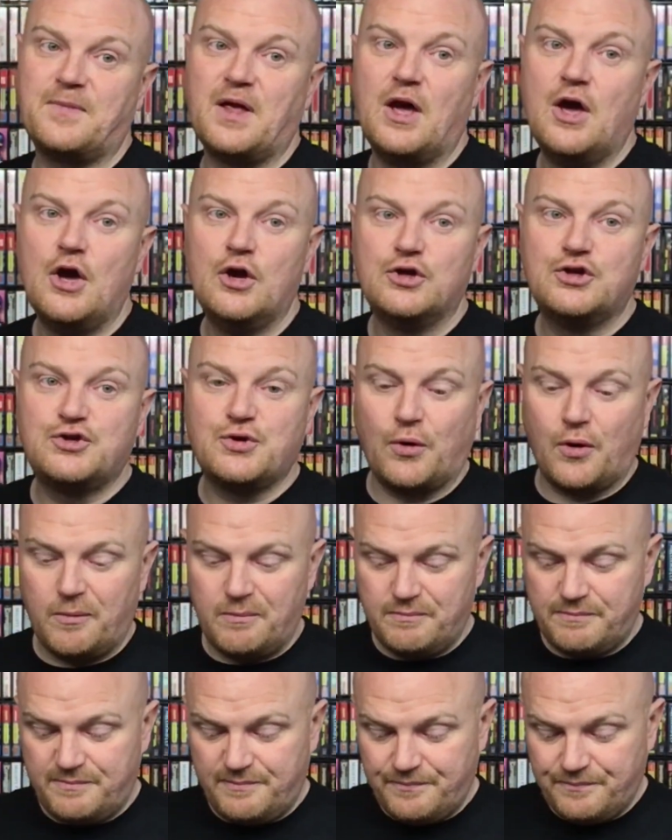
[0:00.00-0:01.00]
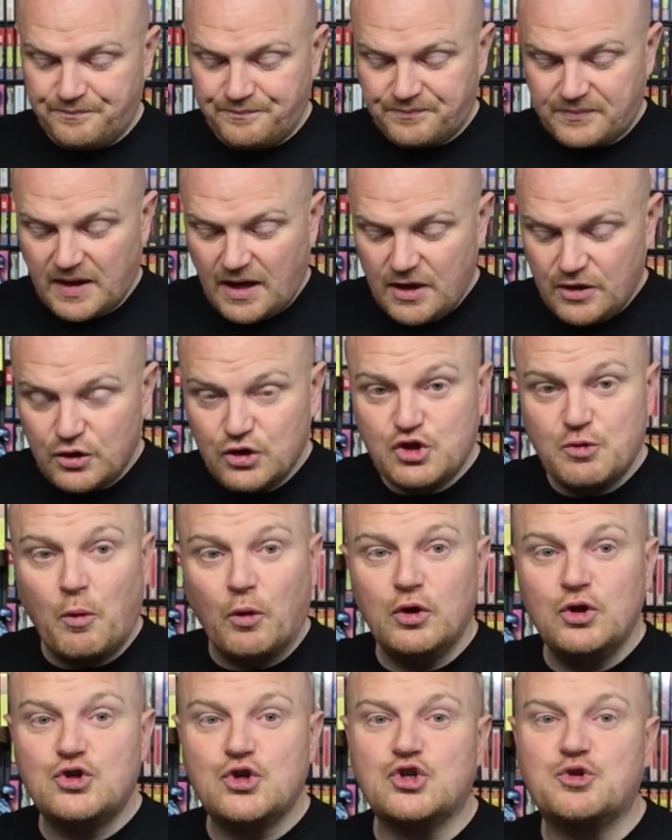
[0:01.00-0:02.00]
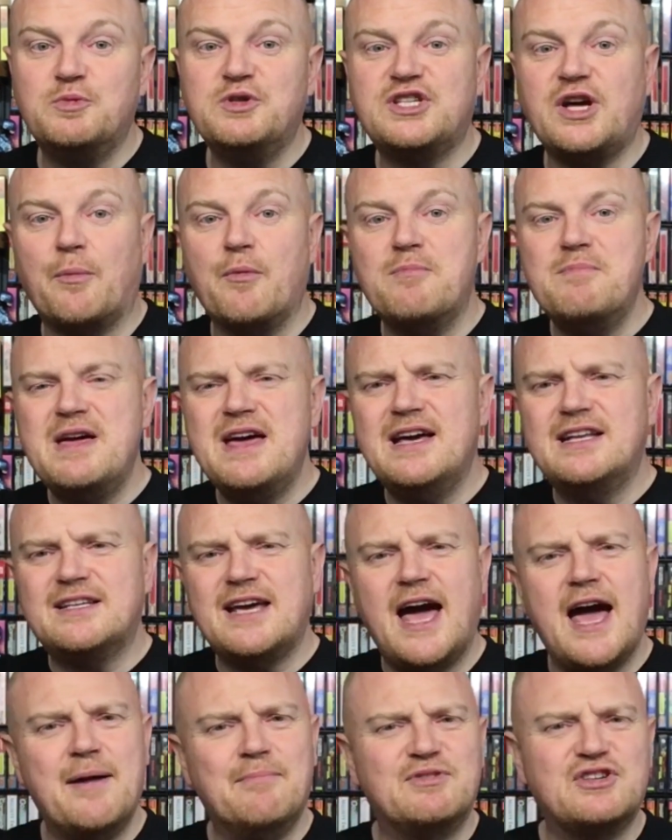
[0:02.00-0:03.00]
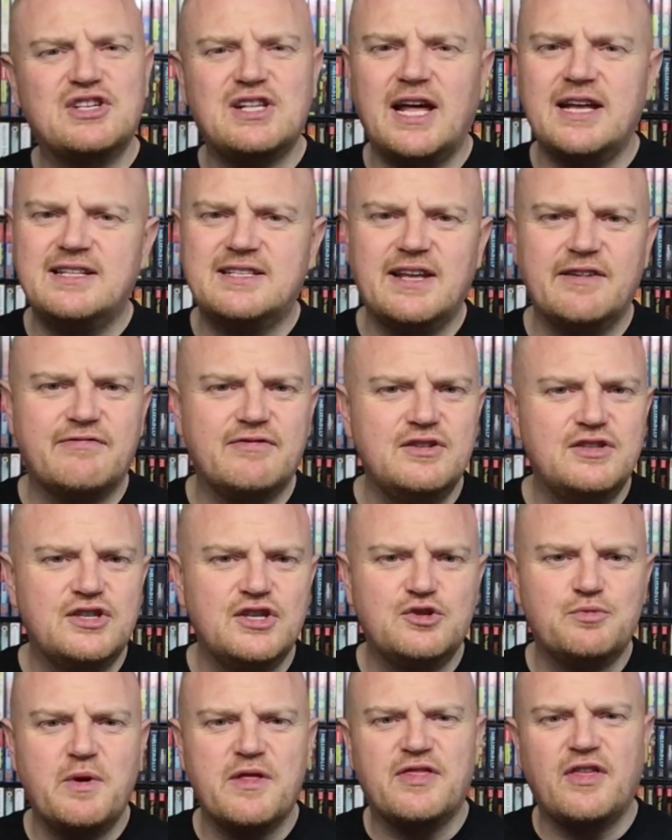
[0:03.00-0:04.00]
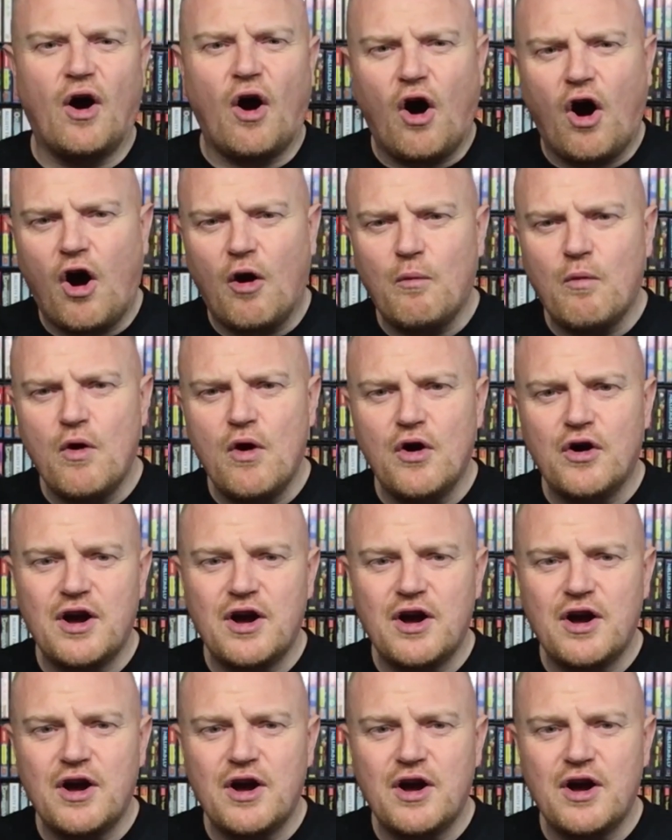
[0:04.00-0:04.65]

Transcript: So the small adjustments that were made, slight differences with the artwork.